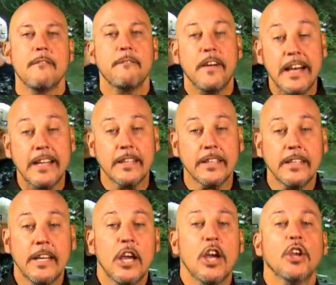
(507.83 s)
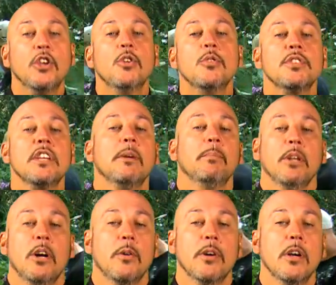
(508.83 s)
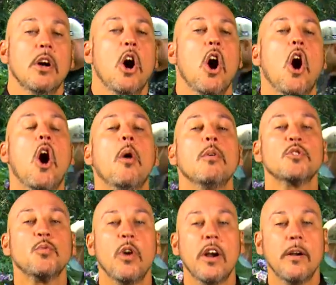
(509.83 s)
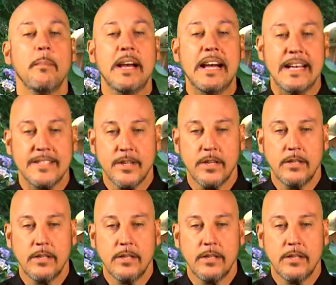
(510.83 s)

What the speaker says: Finally, using a blower, always wear a mask.